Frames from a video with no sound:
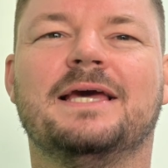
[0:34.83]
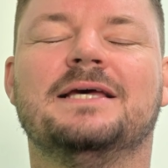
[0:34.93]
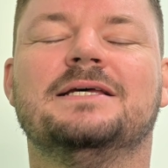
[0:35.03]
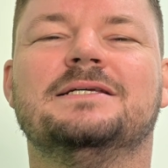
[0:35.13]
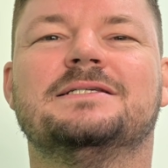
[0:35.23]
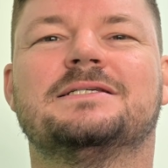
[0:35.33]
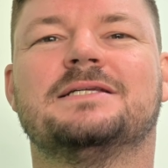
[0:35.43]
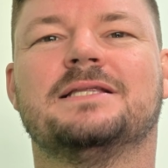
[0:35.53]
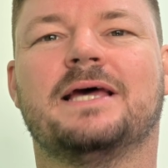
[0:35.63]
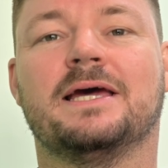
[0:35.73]

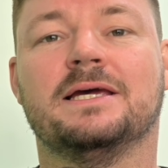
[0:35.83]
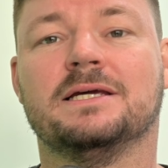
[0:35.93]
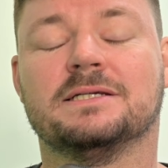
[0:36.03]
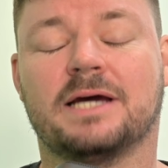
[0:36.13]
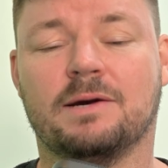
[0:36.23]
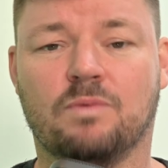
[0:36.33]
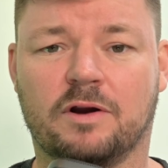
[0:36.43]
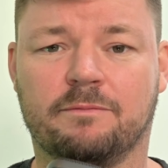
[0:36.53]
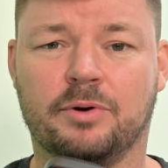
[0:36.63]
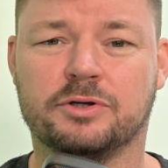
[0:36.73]
is there is a
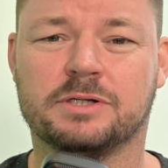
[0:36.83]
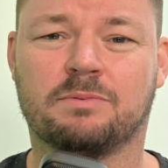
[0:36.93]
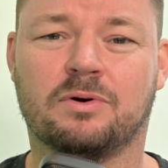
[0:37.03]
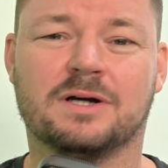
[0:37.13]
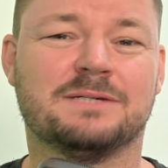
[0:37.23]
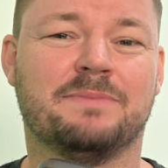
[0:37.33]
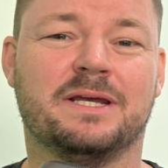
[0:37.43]
one-off purchase price,